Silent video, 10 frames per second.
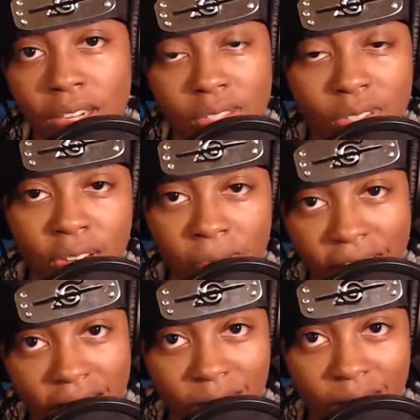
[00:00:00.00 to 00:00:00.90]
and 30
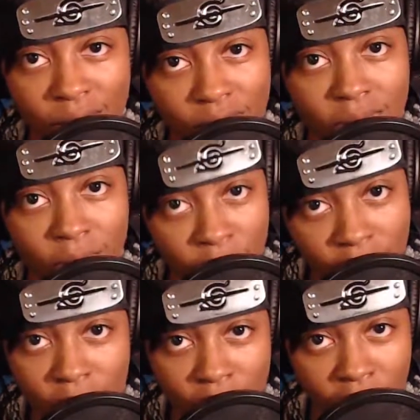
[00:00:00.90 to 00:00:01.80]
minutes waiting for this
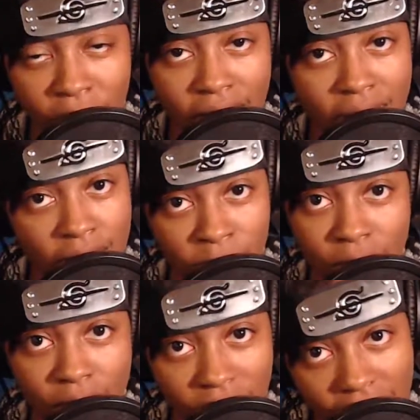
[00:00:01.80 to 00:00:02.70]
computer to finish
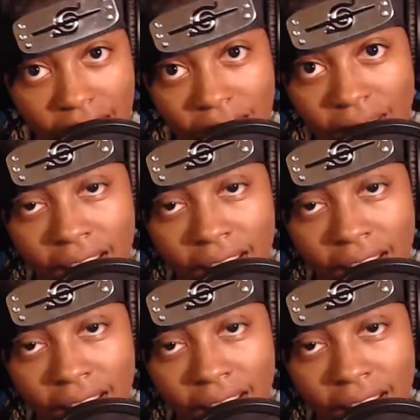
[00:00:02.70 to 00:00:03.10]
exporting a video.